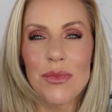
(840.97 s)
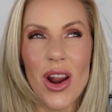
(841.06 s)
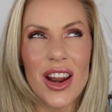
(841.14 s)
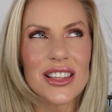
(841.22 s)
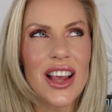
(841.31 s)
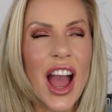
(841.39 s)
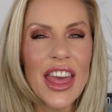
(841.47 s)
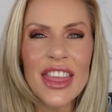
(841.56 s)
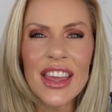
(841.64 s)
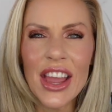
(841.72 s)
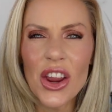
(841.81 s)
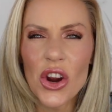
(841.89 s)
product I
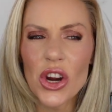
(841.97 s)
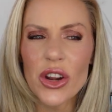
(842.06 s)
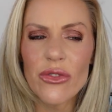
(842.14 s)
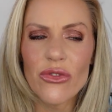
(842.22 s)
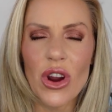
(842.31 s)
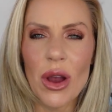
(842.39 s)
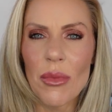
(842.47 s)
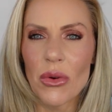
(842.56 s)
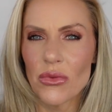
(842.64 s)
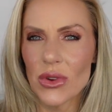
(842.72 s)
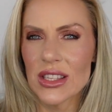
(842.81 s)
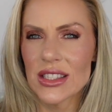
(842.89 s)
think I heard
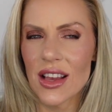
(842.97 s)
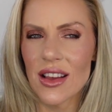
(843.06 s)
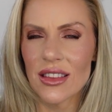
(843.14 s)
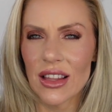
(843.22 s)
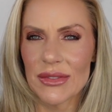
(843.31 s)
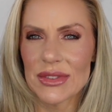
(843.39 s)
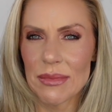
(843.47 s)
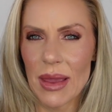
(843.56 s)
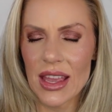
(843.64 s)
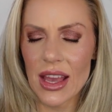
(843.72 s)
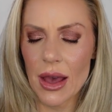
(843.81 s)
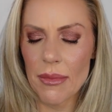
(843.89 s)
from Risa Loves
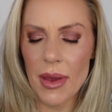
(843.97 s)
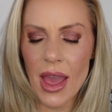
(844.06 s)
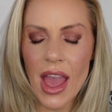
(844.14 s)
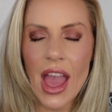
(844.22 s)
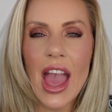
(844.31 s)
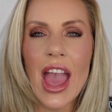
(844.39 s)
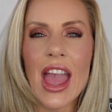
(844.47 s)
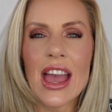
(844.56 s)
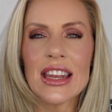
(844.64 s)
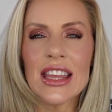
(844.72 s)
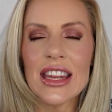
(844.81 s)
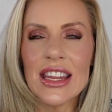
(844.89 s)
Makeup
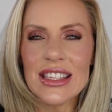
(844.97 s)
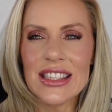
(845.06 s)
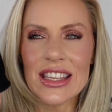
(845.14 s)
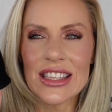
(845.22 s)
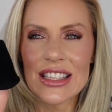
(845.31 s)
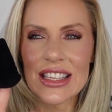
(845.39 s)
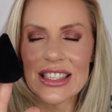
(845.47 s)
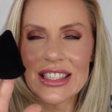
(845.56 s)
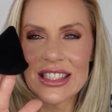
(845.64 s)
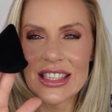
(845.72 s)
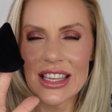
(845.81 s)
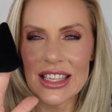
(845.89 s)
and it is these
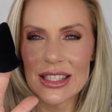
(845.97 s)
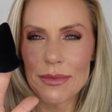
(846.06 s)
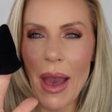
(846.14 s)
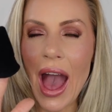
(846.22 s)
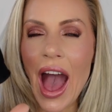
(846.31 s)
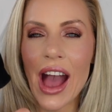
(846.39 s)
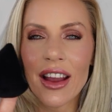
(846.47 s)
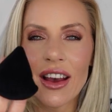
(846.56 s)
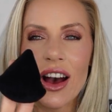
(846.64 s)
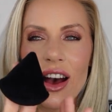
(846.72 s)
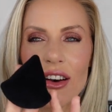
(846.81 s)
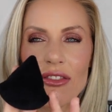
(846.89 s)
six pack
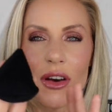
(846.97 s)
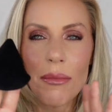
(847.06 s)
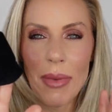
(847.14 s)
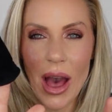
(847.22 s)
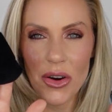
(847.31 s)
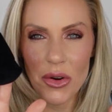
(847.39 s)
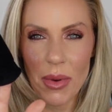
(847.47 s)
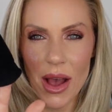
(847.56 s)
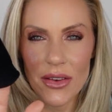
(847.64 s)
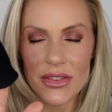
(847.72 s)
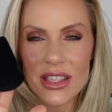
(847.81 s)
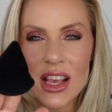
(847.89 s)
of powder
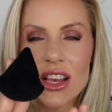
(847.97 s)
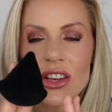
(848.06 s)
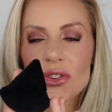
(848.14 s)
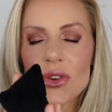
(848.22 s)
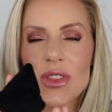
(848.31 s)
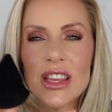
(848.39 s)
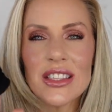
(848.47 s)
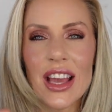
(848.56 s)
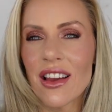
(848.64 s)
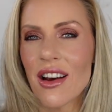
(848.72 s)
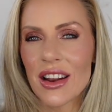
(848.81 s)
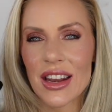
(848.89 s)
puffs. So these I
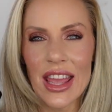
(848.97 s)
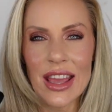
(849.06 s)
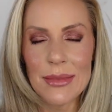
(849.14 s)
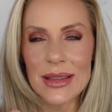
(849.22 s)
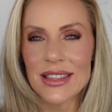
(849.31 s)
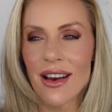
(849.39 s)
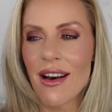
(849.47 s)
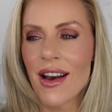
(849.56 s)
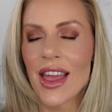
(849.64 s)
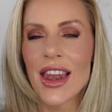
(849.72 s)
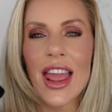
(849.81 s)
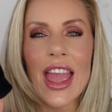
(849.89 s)
got on
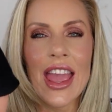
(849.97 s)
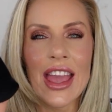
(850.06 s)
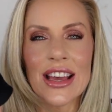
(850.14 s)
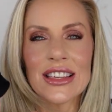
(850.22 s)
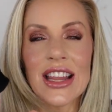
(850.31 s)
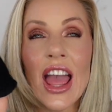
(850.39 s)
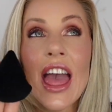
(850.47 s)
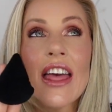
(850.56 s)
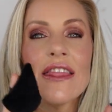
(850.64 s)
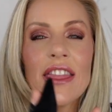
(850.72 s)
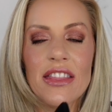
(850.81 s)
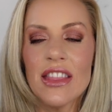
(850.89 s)
Amazon and
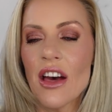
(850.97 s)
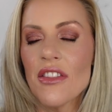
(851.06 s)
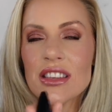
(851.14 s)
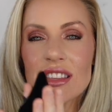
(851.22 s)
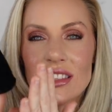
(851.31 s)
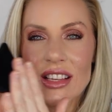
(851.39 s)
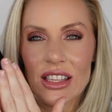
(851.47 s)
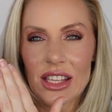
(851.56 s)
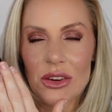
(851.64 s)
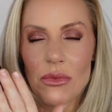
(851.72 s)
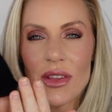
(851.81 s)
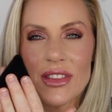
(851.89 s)
now this is a
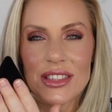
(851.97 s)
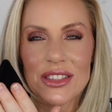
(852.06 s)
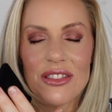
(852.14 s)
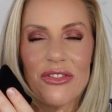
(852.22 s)
clean one, this is a